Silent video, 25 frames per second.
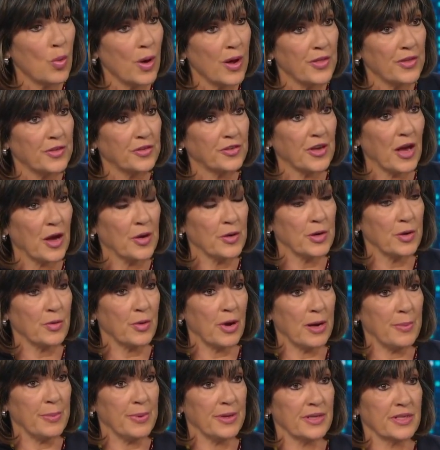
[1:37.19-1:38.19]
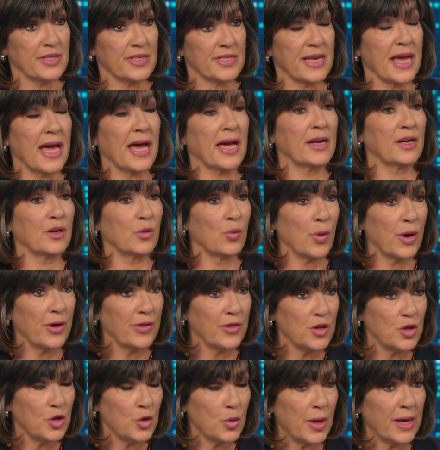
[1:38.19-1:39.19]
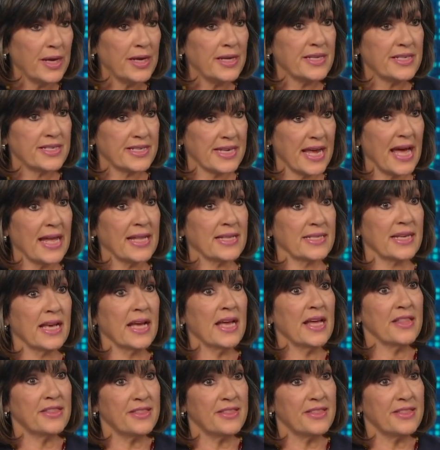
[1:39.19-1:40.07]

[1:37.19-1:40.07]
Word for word: where the Saudi Arabians stand and where the U A E stands.